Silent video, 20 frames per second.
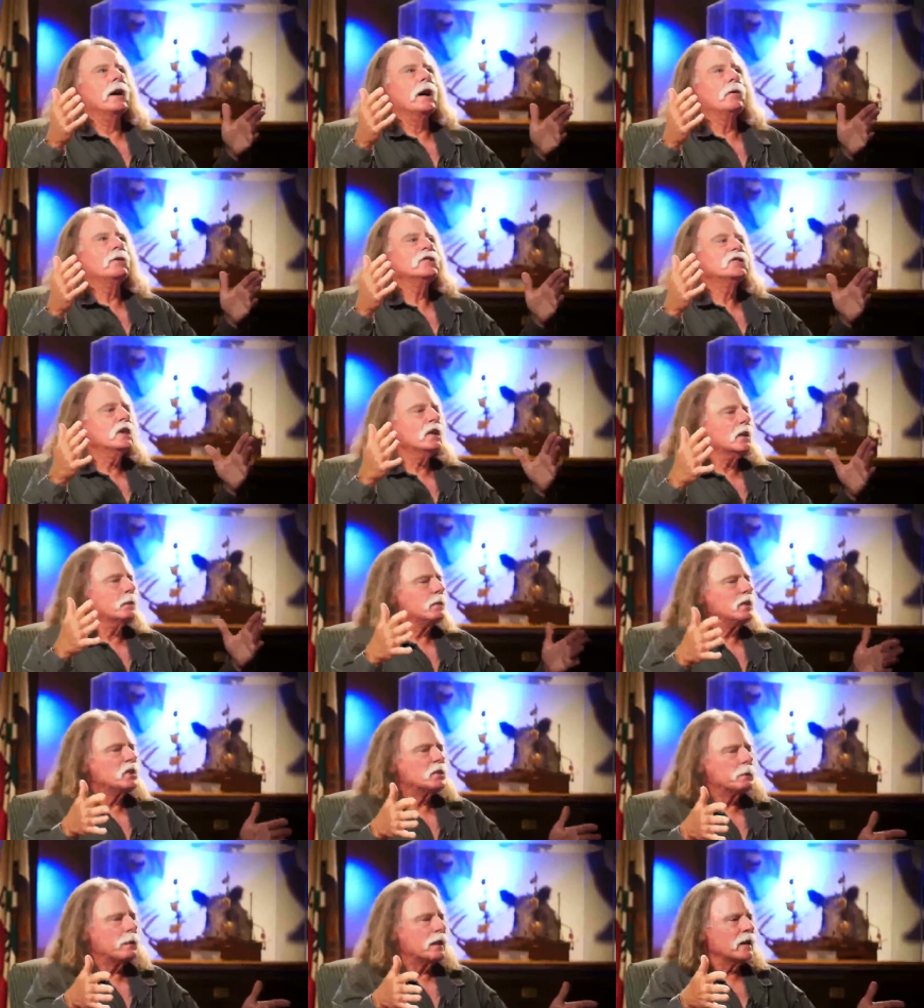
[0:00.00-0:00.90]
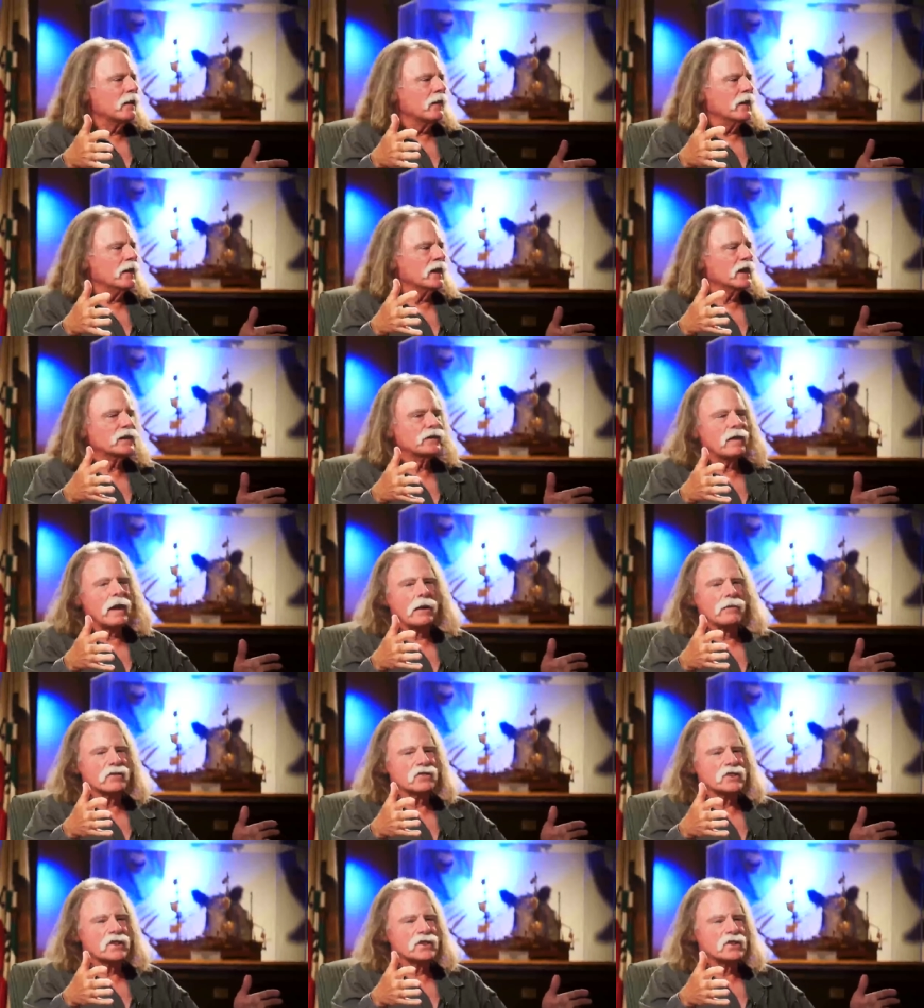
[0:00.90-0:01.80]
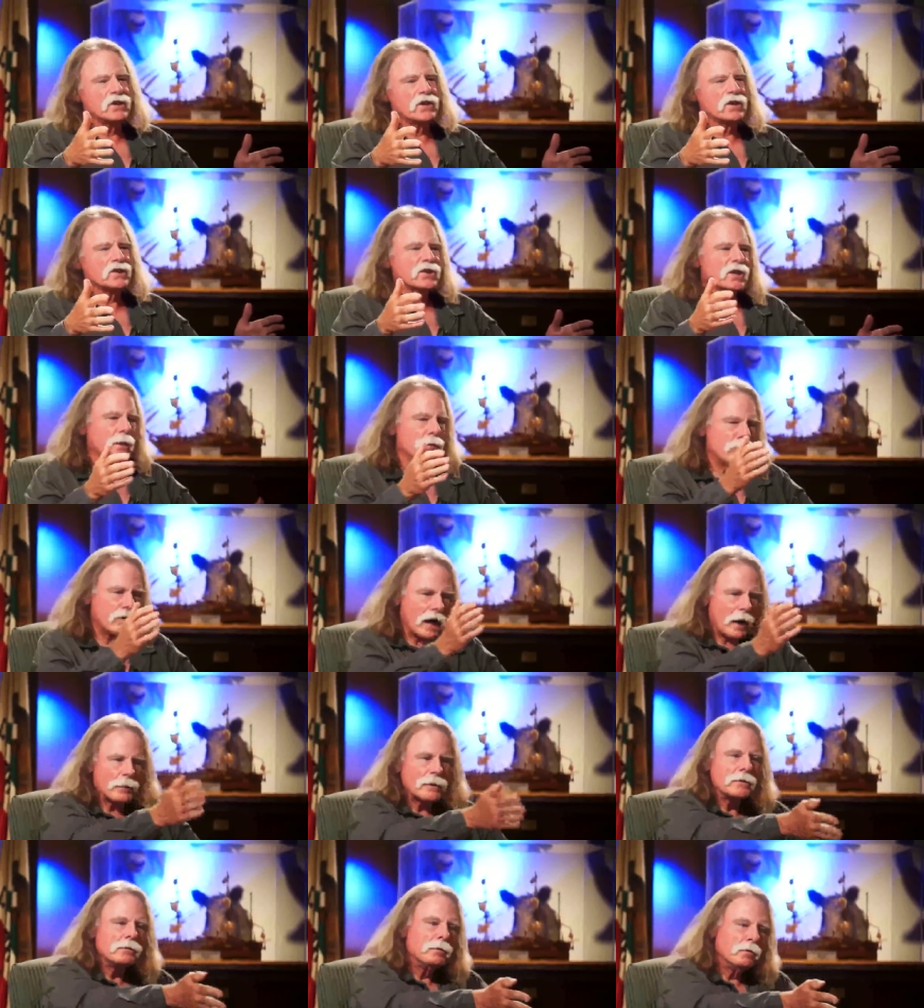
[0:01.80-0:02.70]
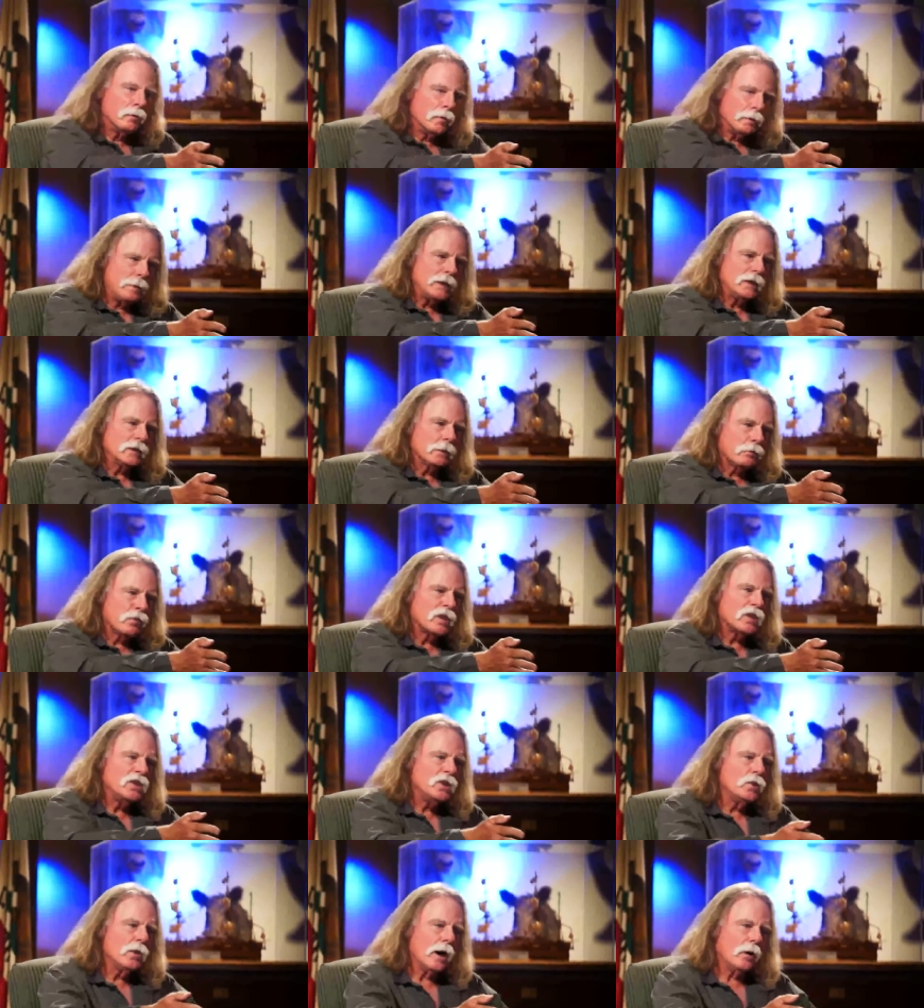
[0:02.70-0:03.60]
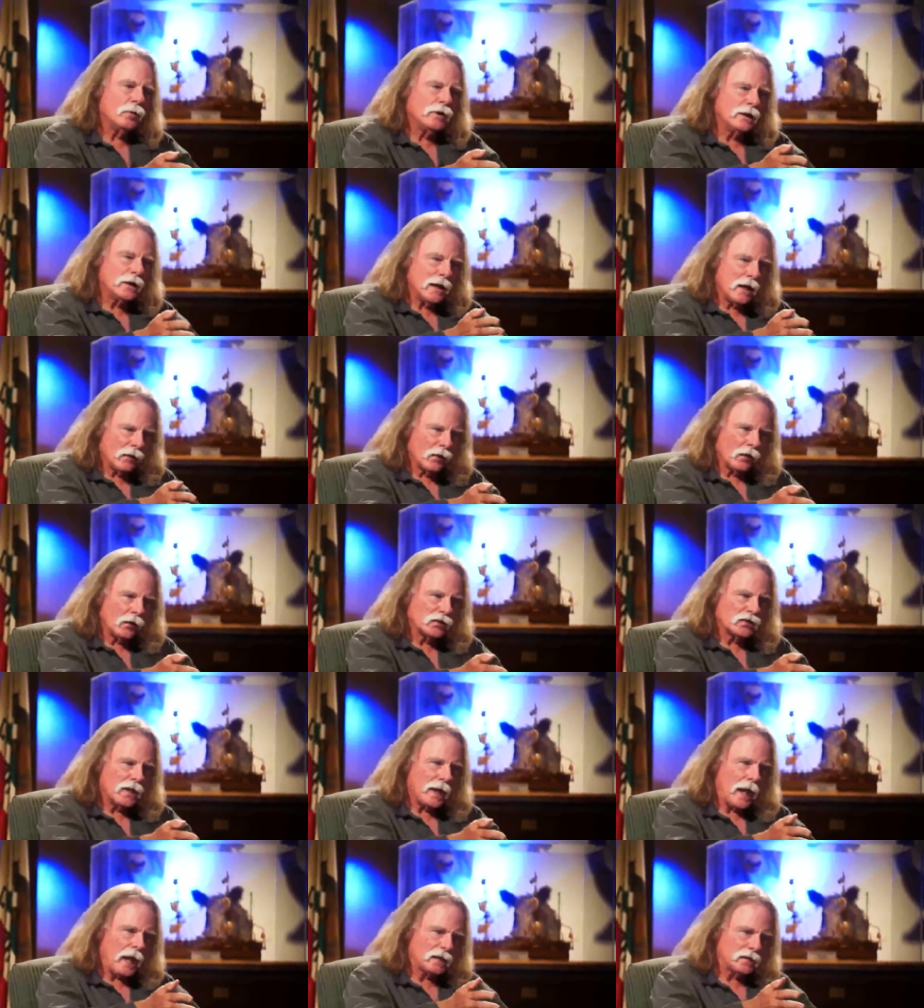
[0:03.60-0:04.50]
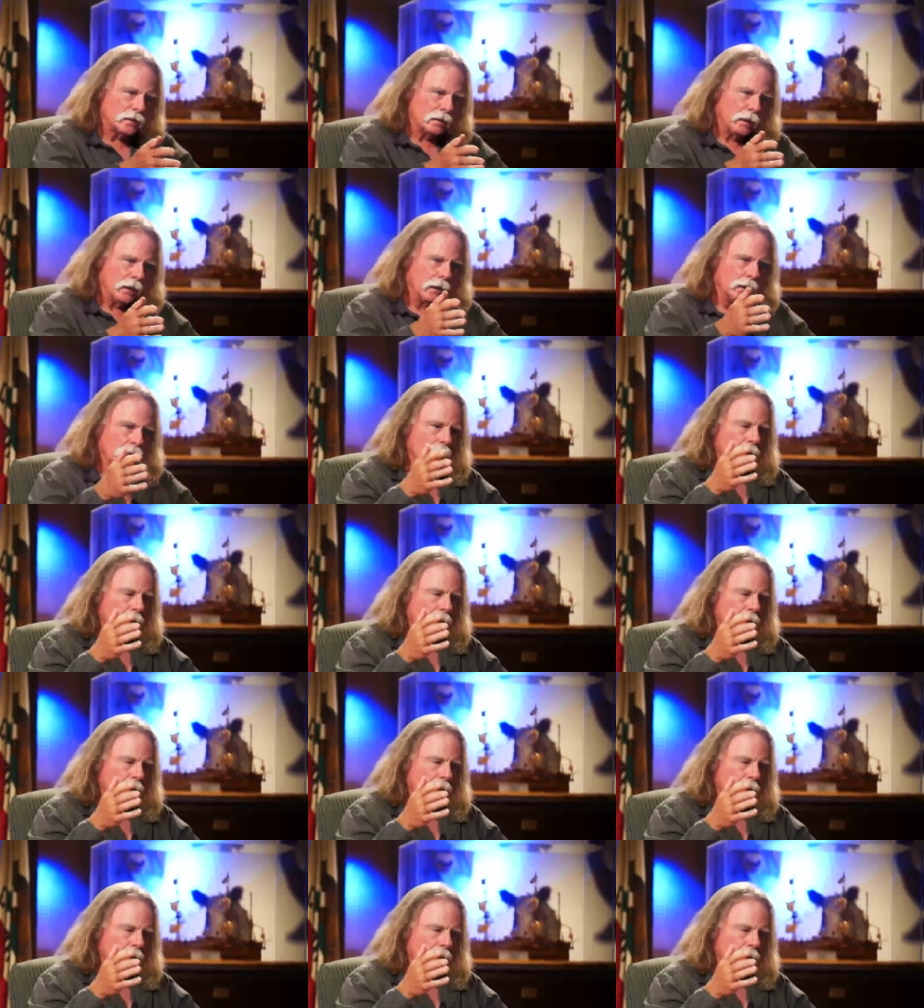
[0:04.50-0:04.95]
I was going to be spending the next five or six years there and probably be able to bring you out. We didn't have all those cats then.